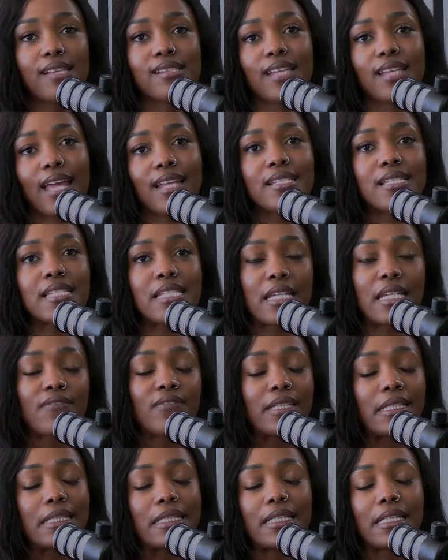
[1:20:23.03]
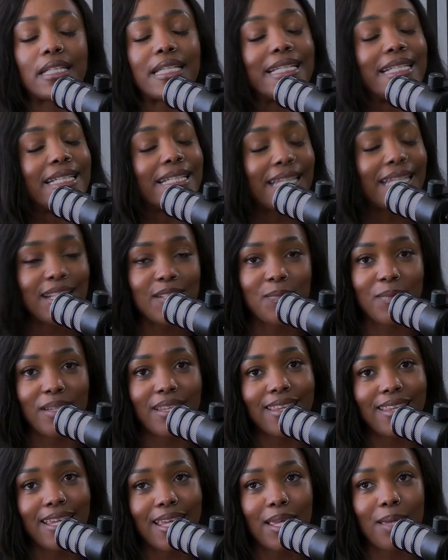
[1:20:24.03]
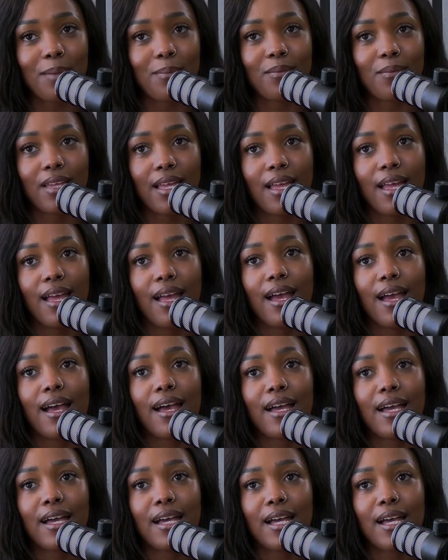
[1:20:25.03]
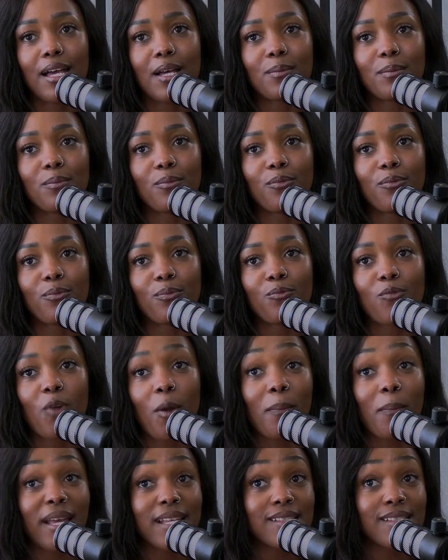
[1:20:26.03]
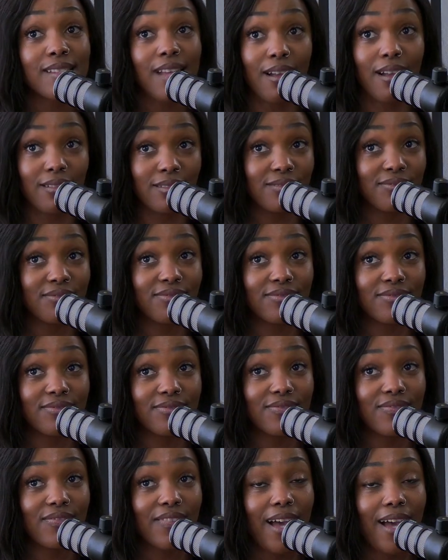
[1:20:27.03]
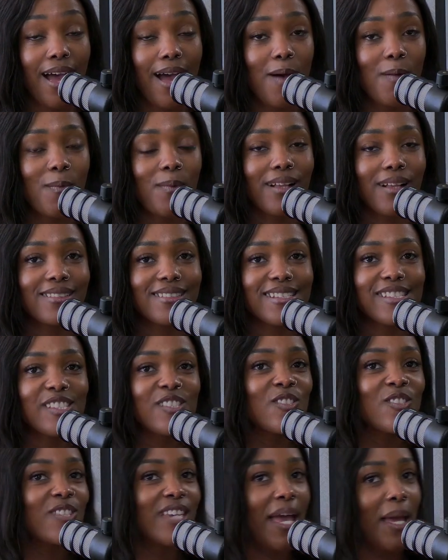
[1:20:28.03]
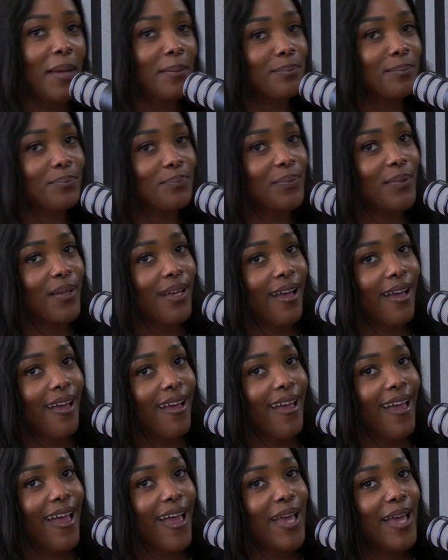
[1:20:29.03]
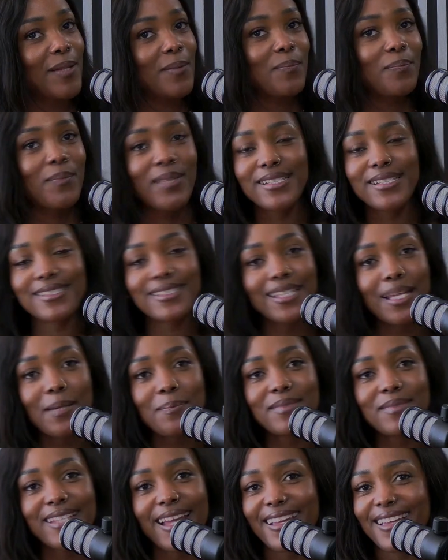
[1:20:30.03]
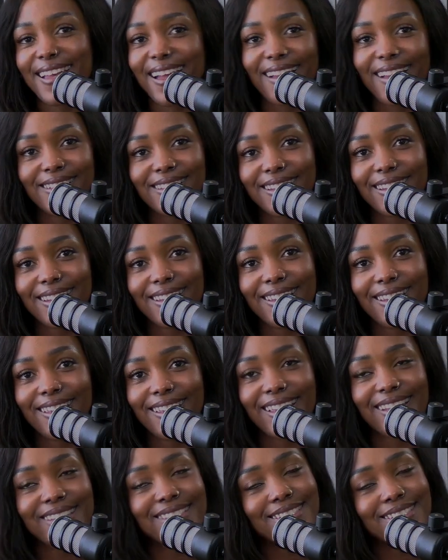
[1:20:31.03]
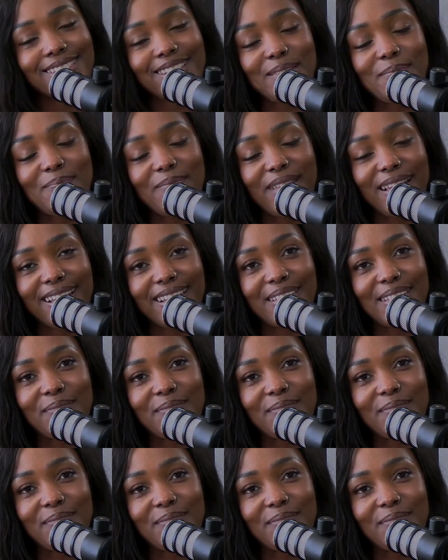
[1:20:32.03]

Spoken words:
and definitely connect with him. From myself, our wellness champ, and Mr. Mdakane, it's goodbye.